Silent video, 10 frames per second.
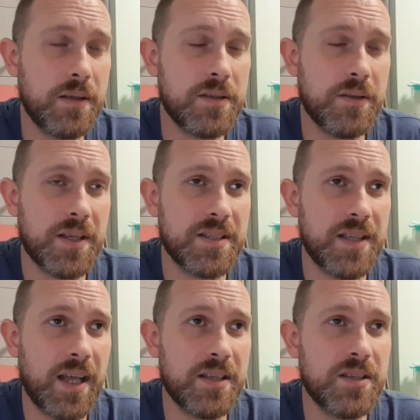there's
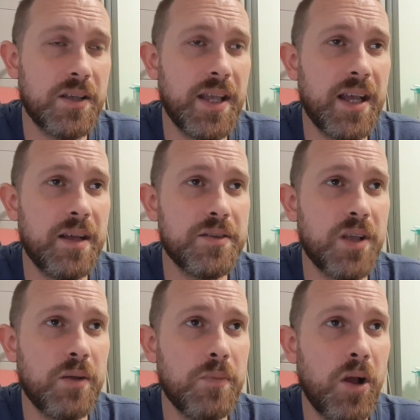that. So yeah,
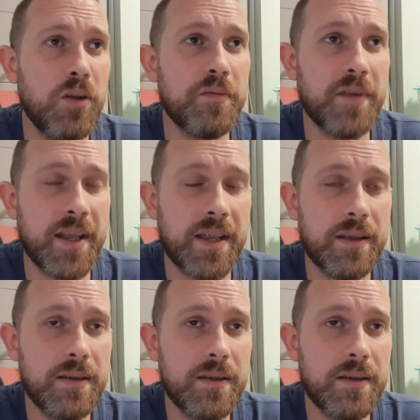so hopefully